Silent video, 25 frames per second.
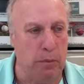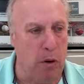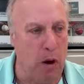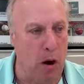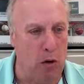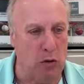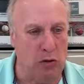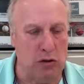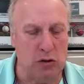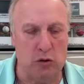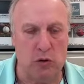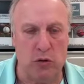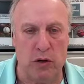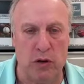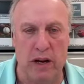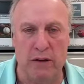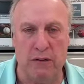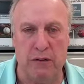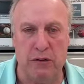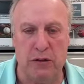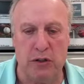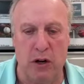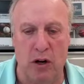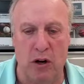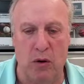
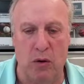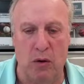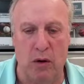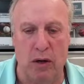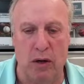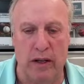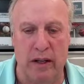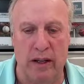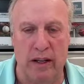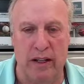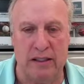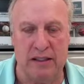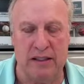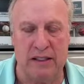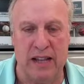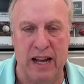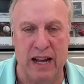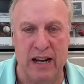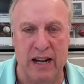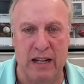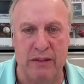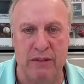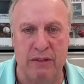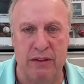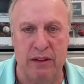post-draft show. It's
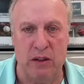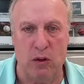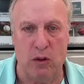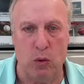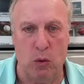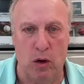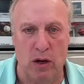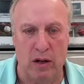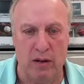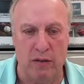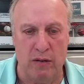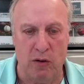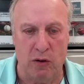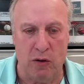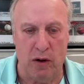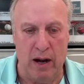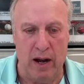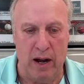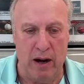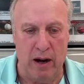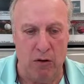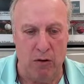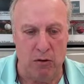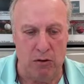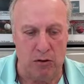not even 24
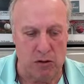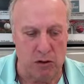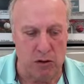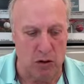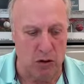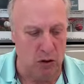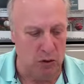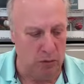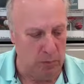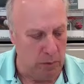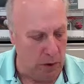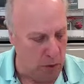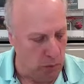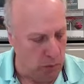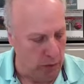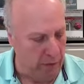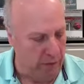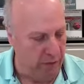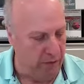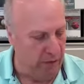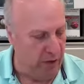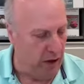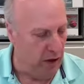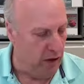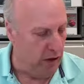hours old, but we
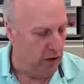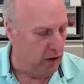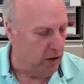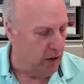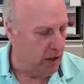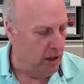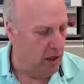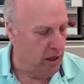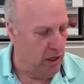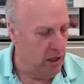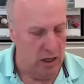felt